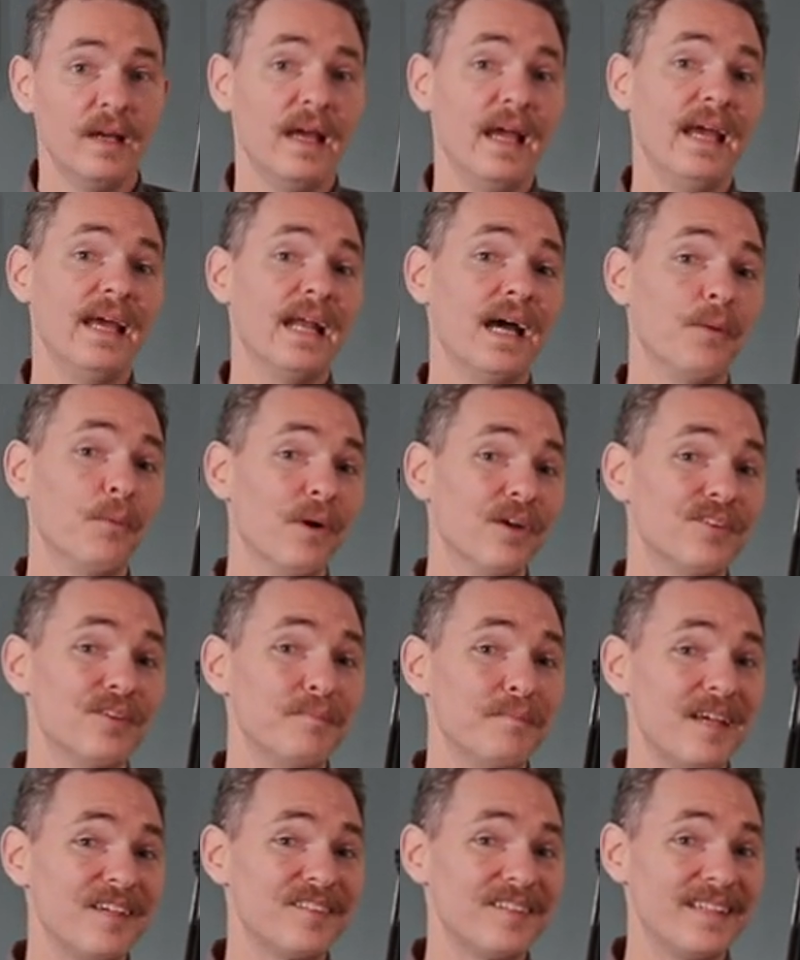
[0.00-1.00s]
And I
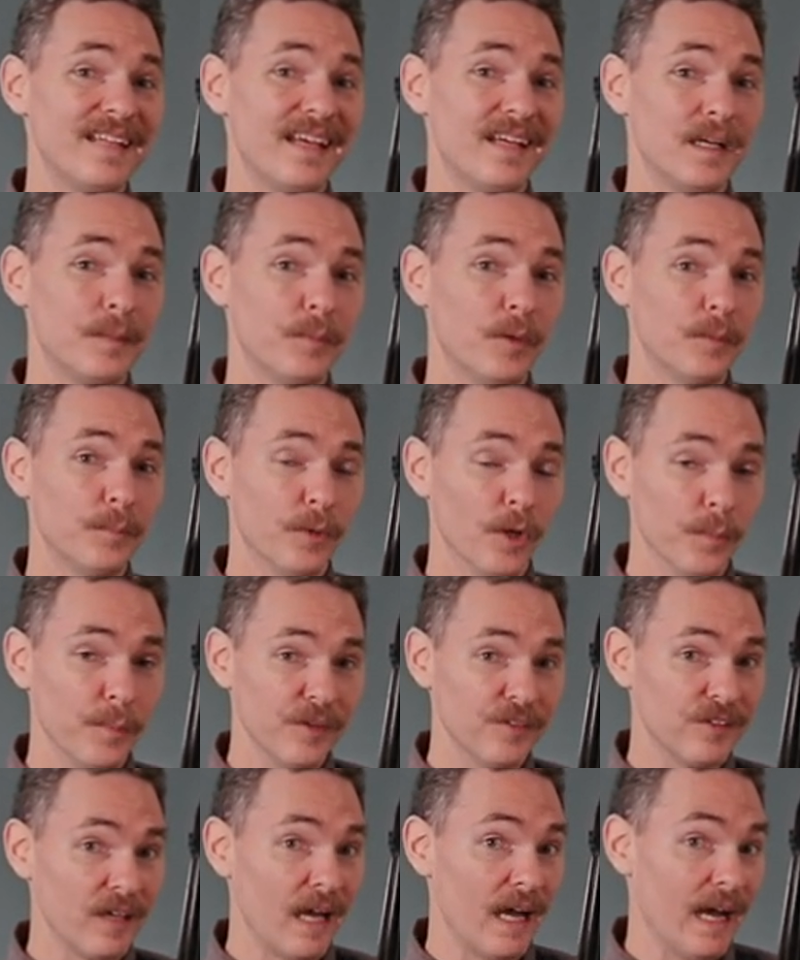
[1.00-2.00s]
wasn't messing that up on
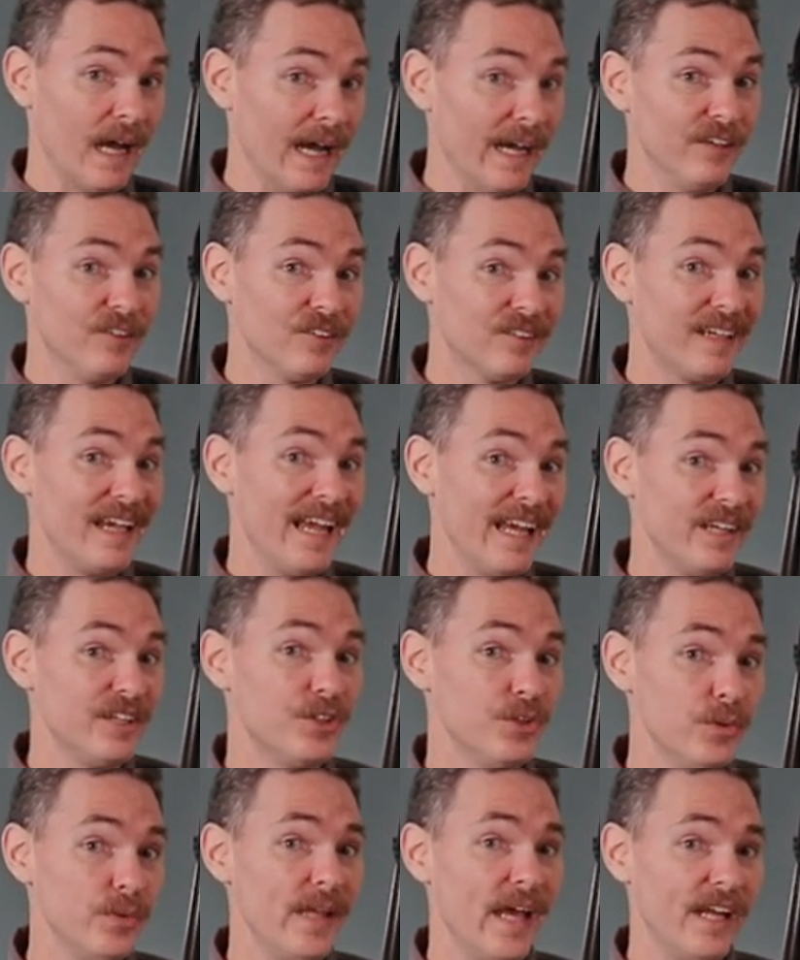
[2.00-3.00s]
purpose. I just can't
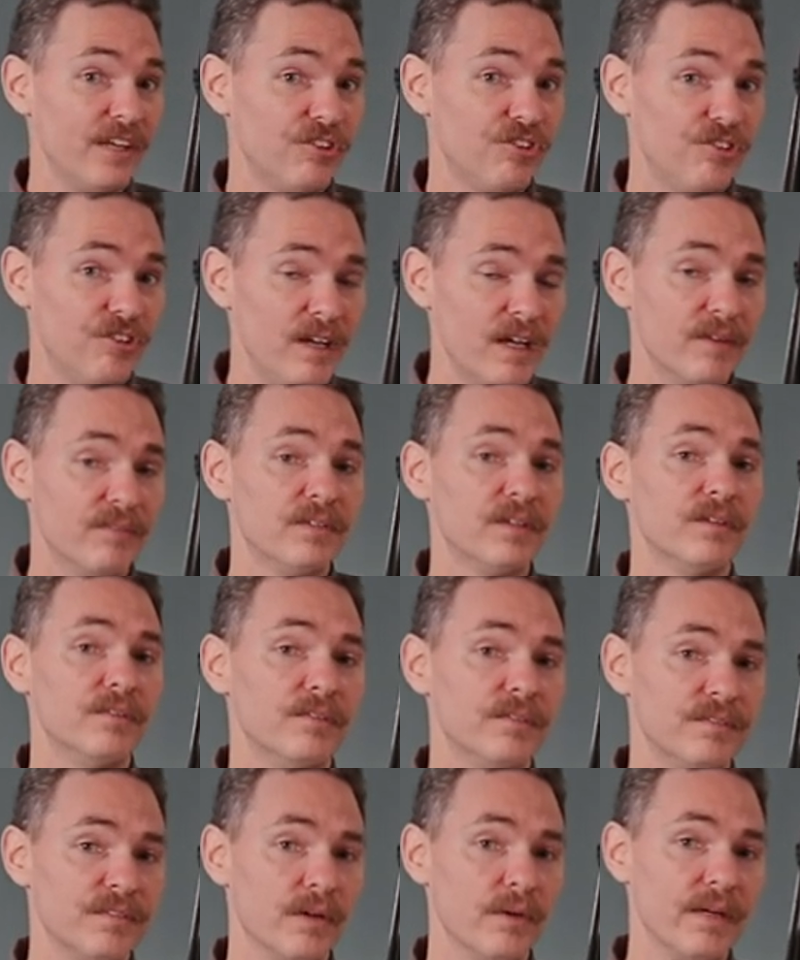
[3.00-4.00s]
do that shift
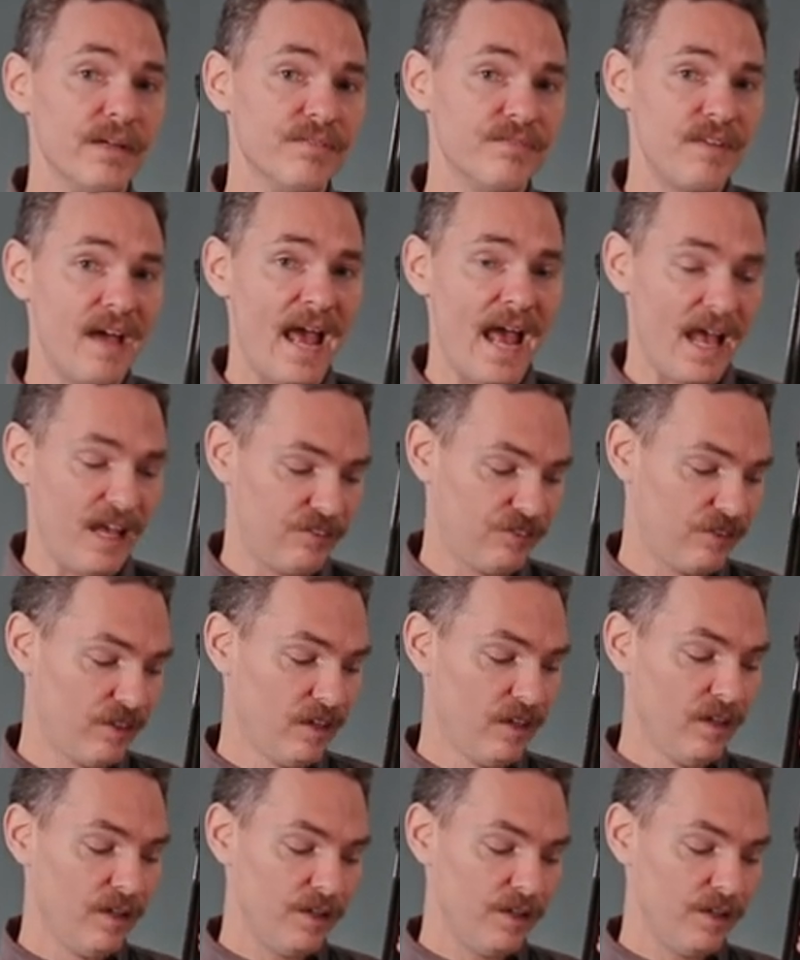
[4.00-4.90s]
very fast.